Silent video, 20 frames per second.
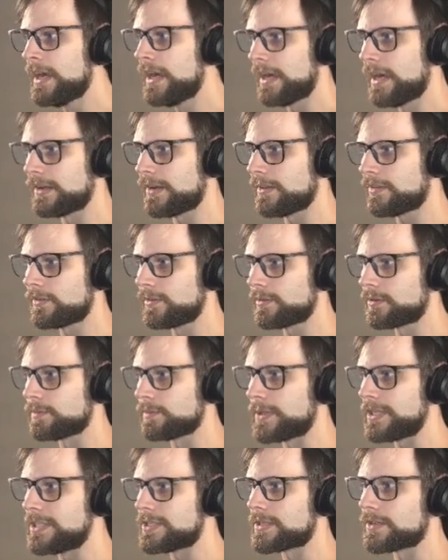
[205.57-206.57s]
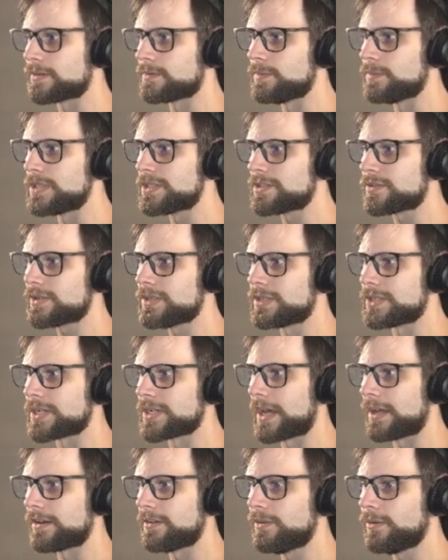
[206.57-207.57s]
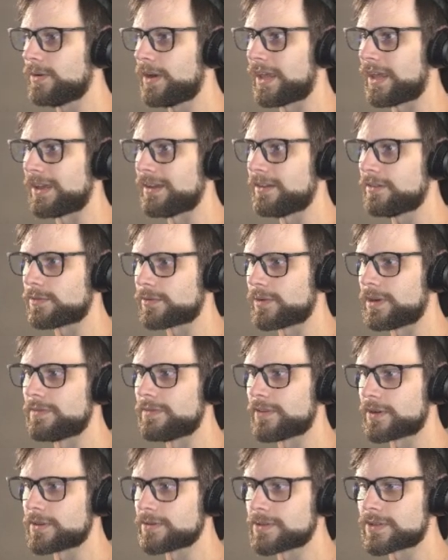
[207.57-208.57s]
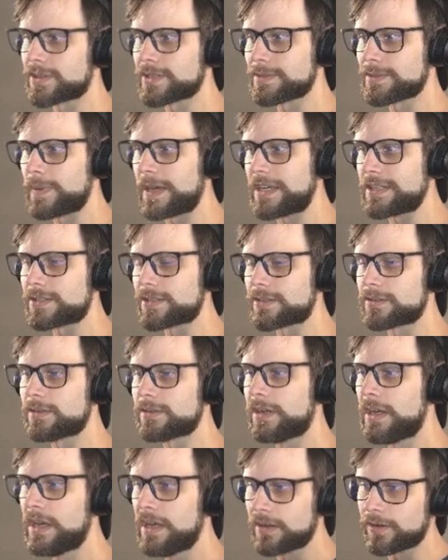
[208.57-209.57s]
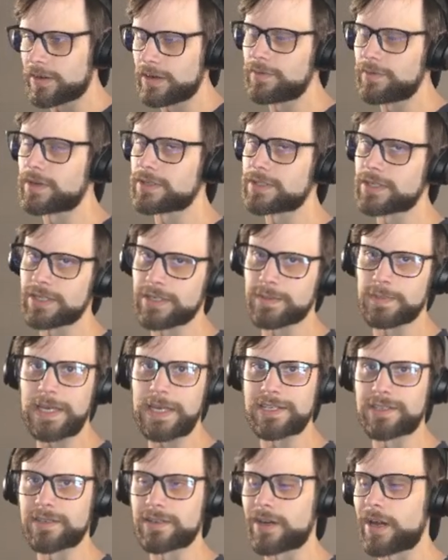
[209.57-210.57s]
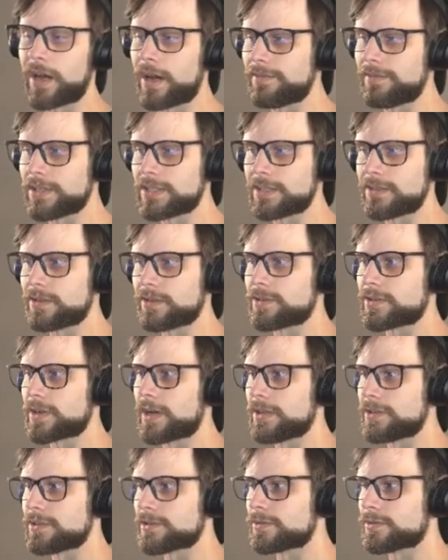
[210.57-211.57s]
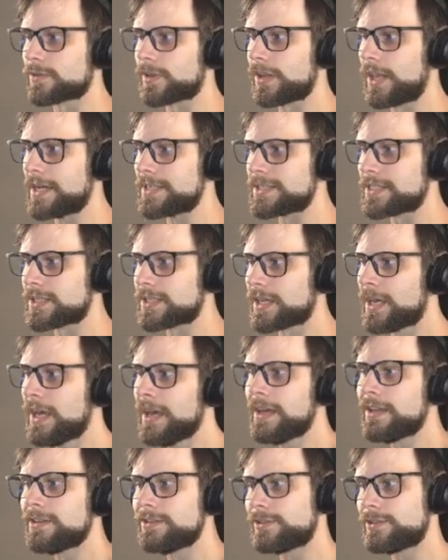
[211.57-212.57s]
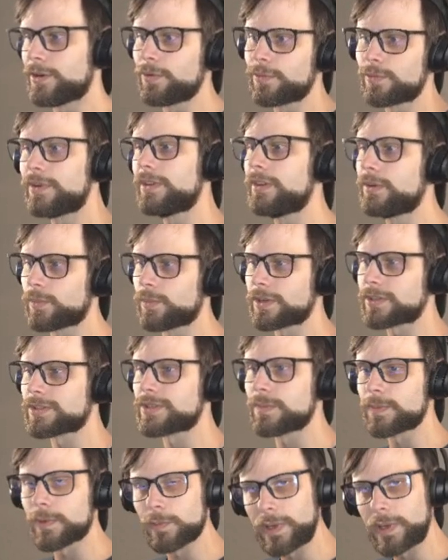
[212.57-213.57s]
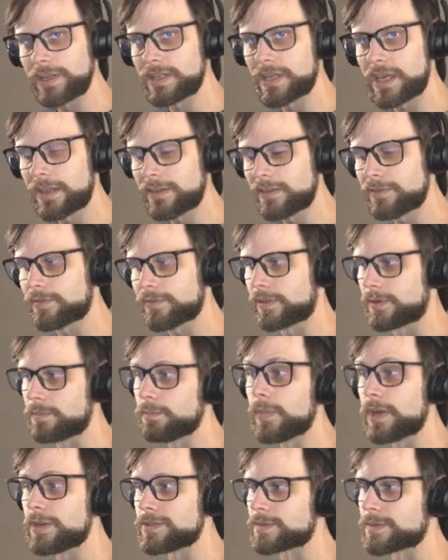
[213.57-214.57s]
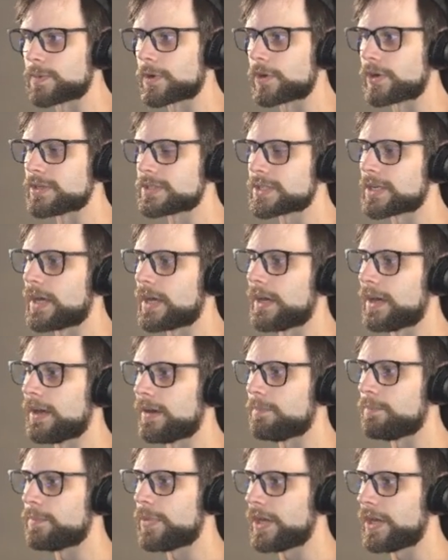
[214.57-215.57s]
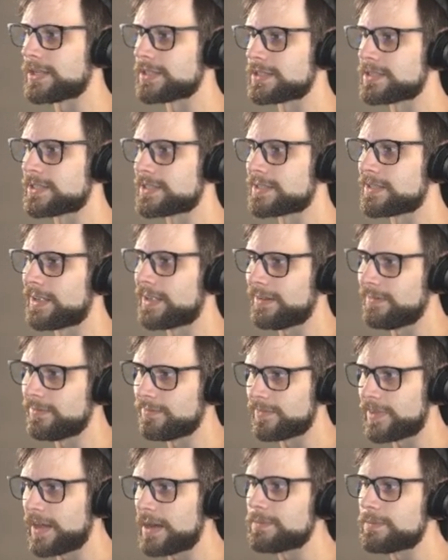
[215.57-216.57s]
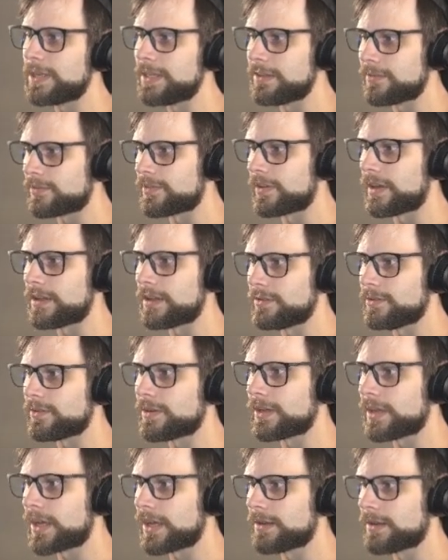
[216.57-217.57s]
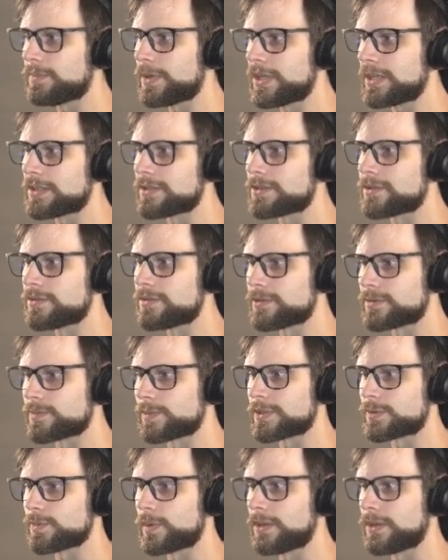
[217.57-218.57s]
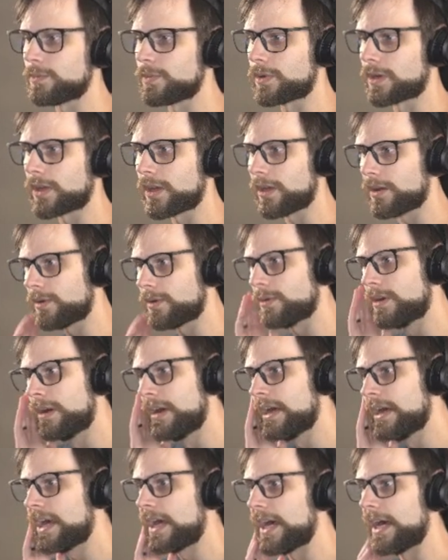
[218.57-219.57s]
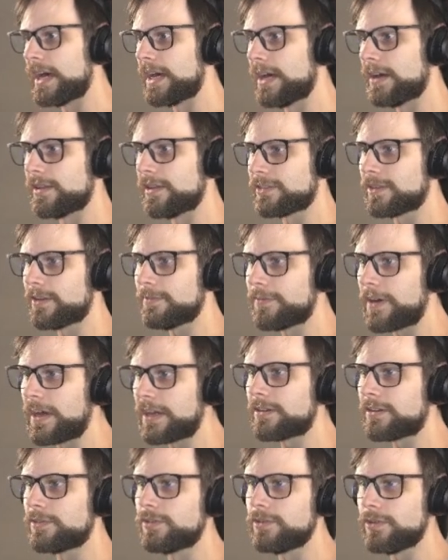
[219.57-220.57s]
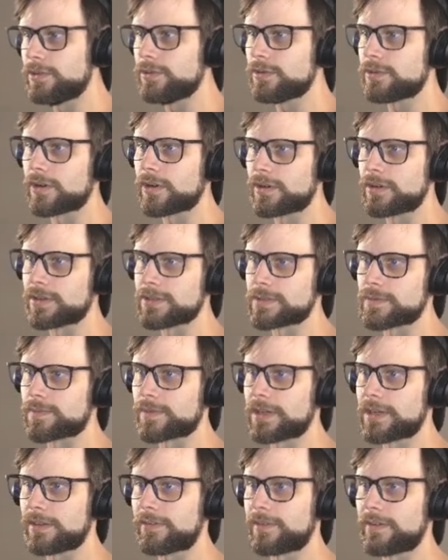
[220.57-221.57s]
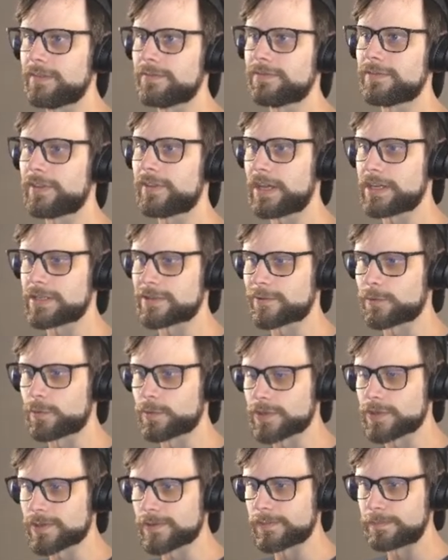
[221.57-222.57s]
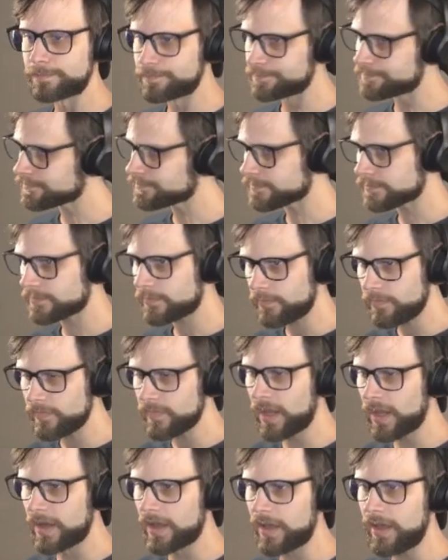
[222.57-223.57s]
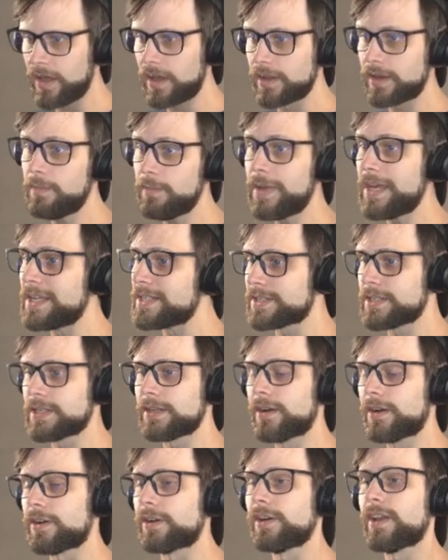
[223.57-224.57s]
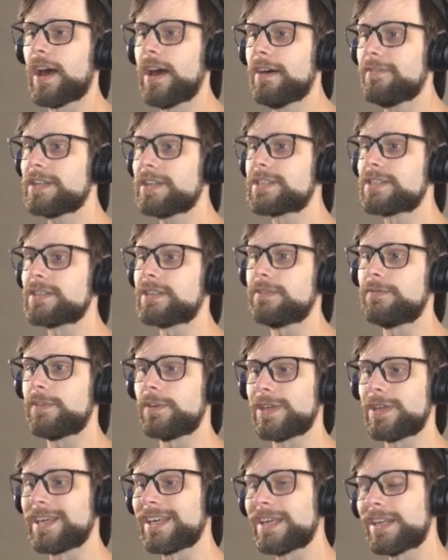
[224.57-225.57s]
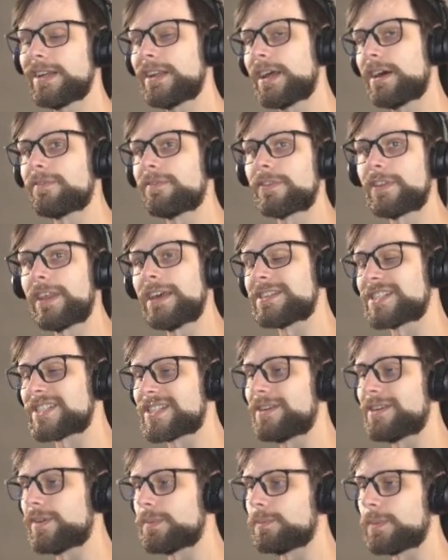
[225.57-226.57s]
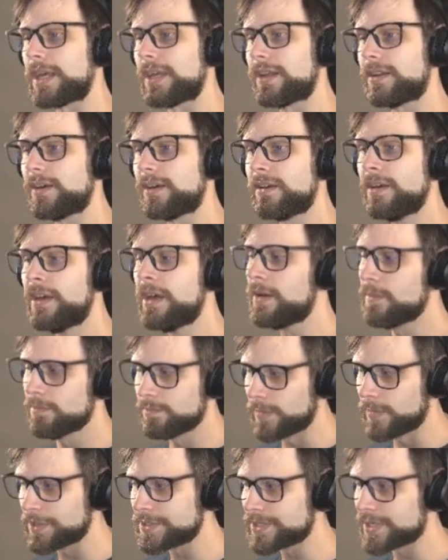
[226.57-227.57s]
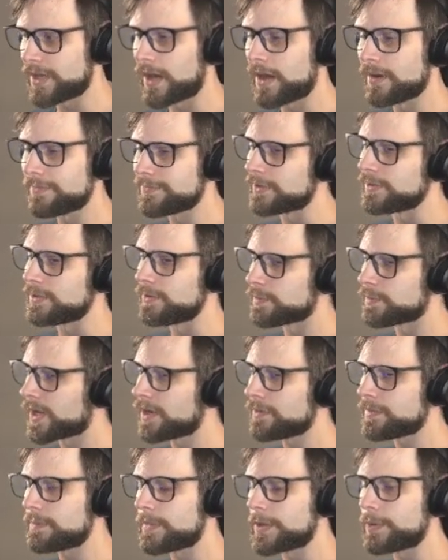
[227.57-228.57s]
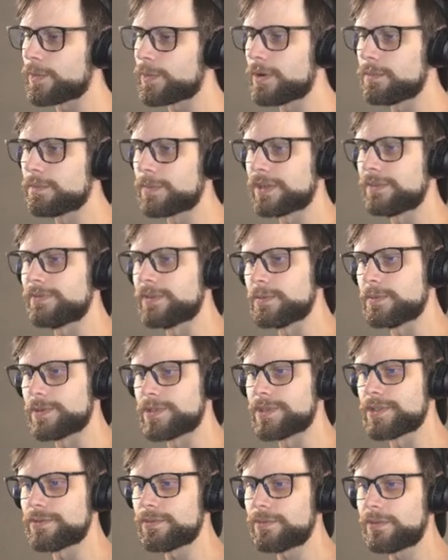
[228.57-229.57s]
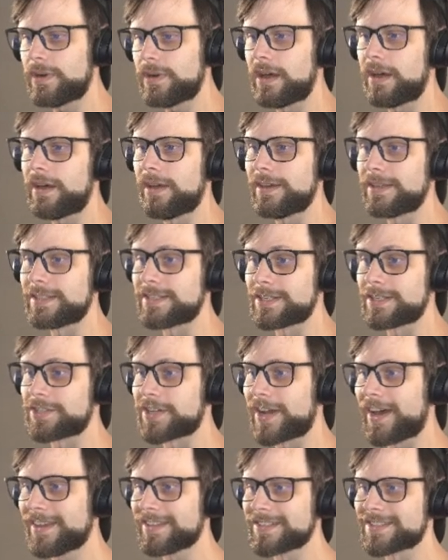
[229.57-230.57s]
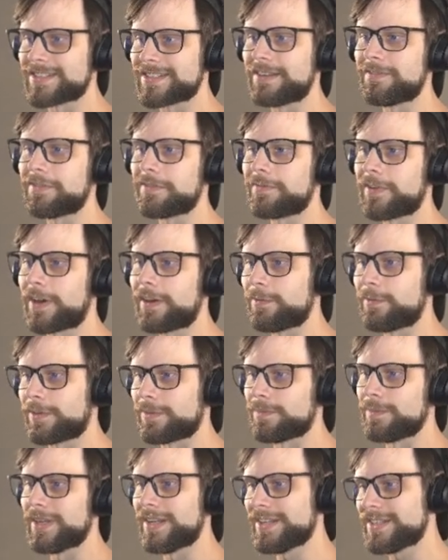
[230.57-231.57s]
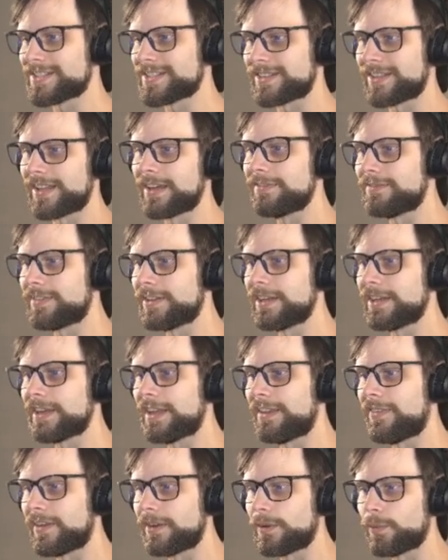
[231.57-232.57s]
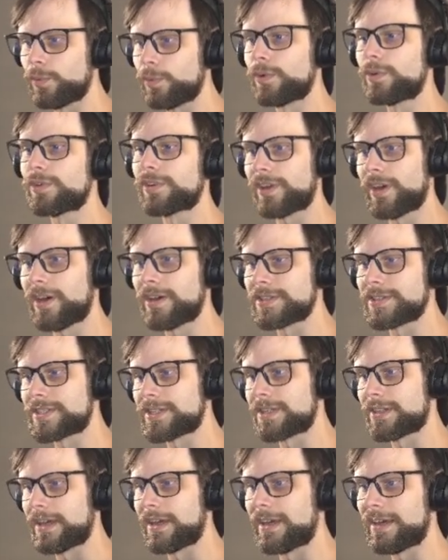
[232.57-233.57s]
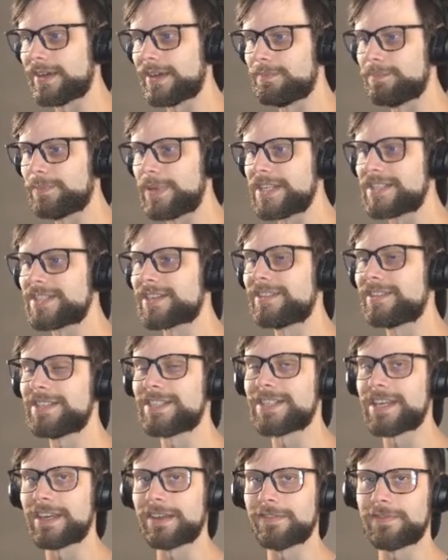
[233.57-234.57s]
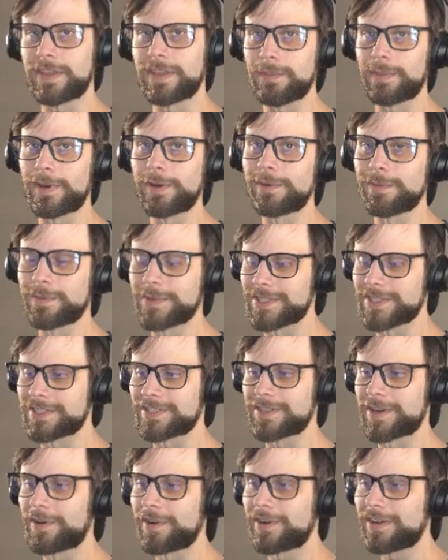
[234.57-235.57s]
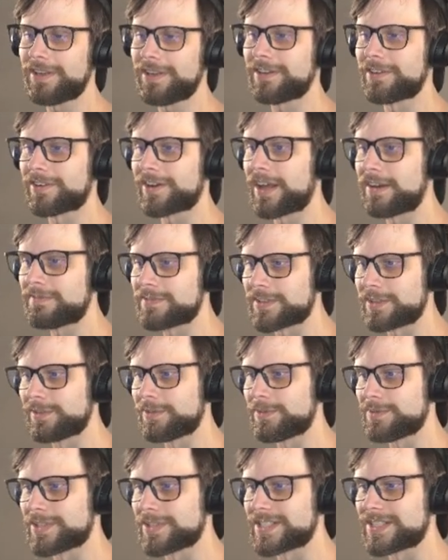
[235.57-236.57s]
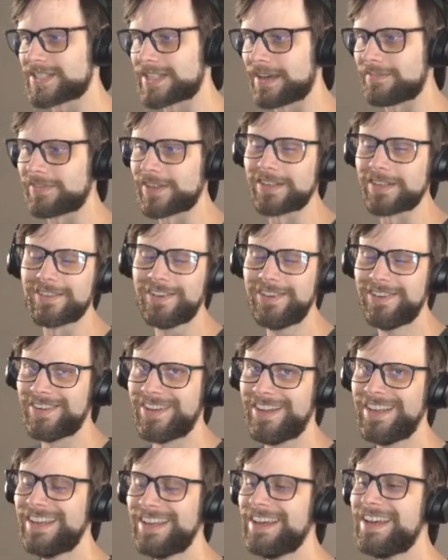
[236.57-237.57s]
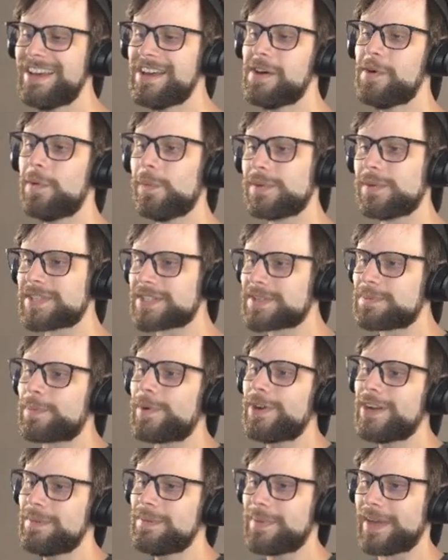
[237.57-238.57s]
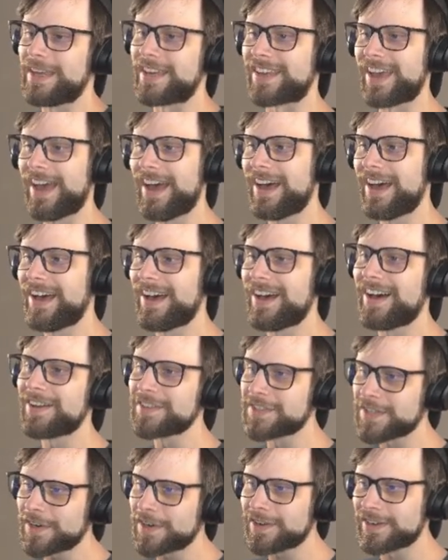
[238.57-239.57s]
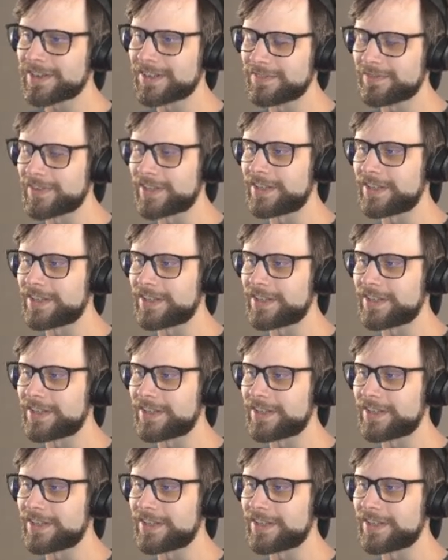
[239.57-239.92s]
Another little piece here, Misery Shadow and Graveyard Trespasser. Graveyard Trespasser, obviously a tried and true classic. Don't really work super well together for the most part, uh, but uh, that being said, you can kind of pick and choose which way you want to go. Uh, the final new card is Phyrexian Flesh Gorger. Uh, an amazing card. Obviously, if you can get it out for that seven mana, most of the often you probably won't, but if you do, uh, it's a giant seven five with Menace, lifelink, and then a ward cost, uh, basically saying if the opponent wants to target it, you're going to have to lose seven, which is pretty big. Uh, alternatively,